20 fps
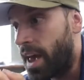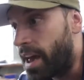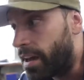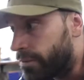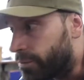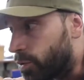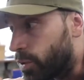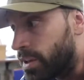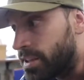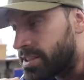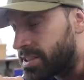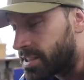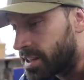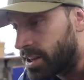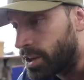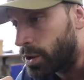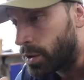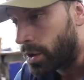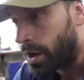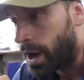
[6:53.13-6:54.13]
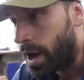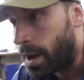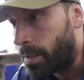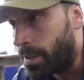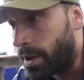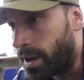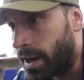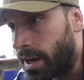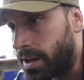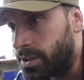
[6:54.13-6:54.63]
every single
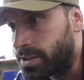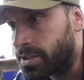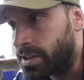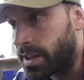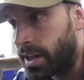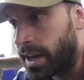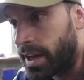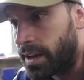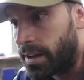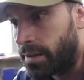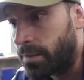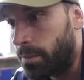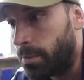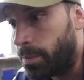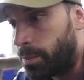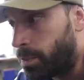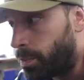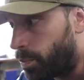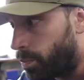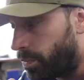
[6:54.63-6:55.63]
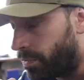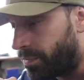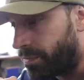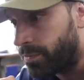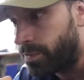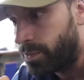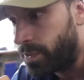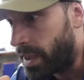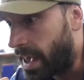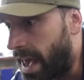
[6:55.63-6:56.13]
comment. I used to like too
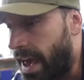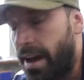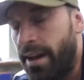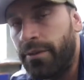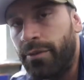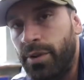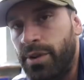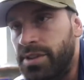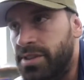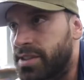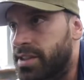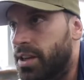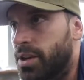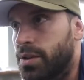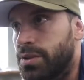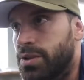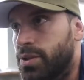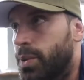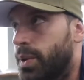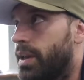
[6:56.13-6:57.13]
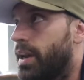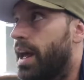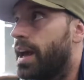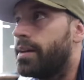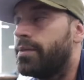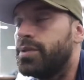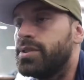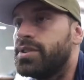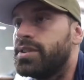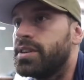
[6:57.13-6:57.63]
much. Every single tweet,
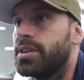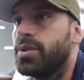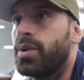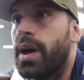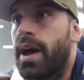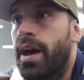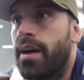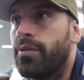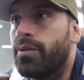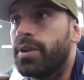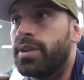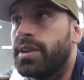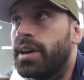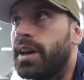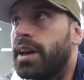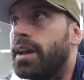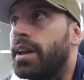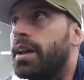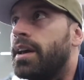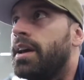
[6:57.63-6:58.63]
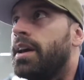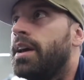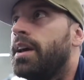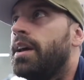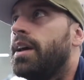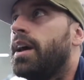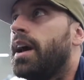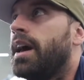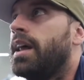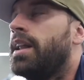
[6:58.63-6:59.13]
every single everything,
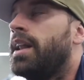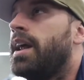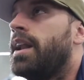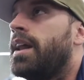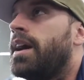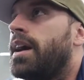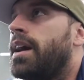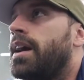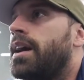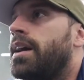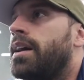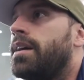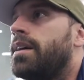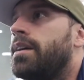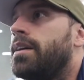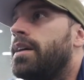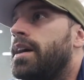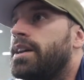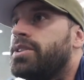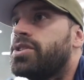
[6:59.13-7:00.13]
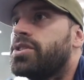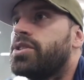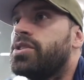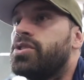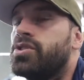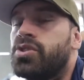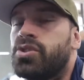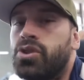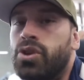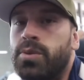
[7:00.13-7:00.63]
and, and then uh, it just
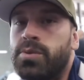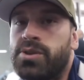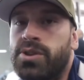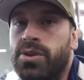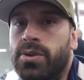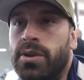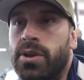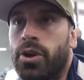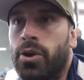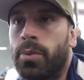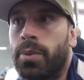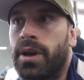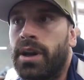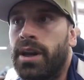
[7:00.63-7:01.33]
consumes you a little